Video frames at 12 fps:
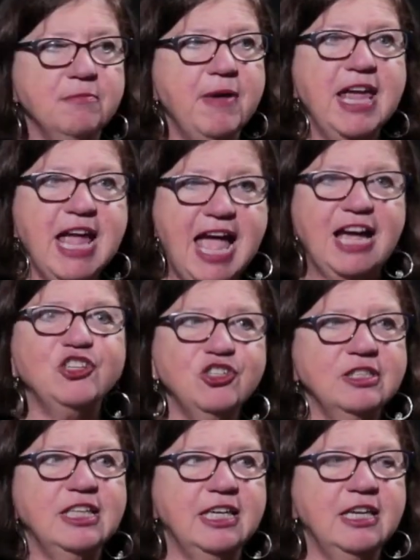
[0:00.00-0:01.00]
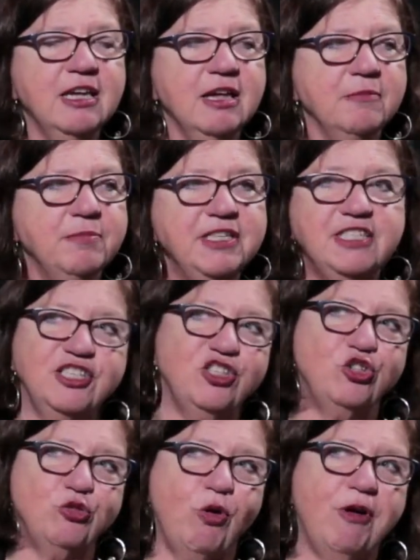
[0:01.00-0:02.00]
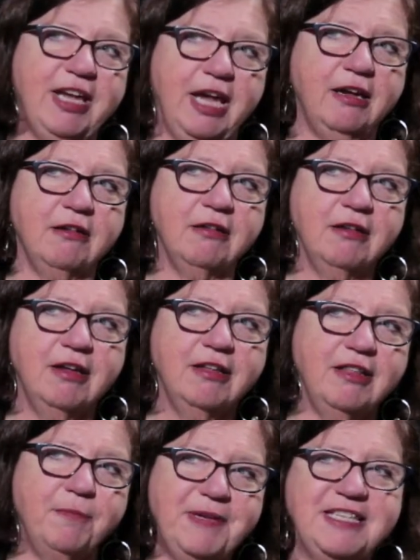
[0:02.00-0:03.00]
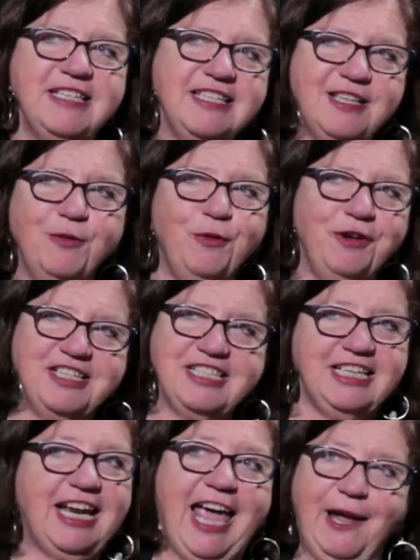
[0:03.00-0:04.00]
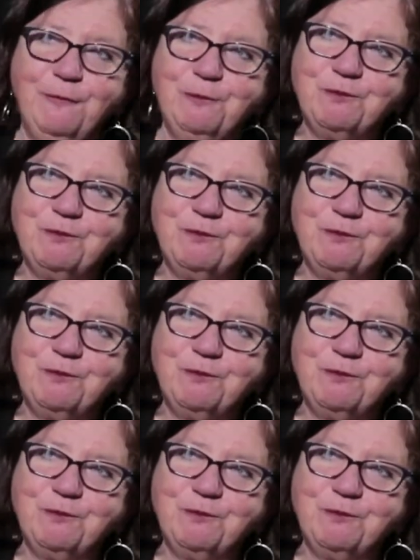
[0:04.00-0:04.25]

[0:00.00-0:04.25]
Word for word: may actually be destroying the business that we're in today.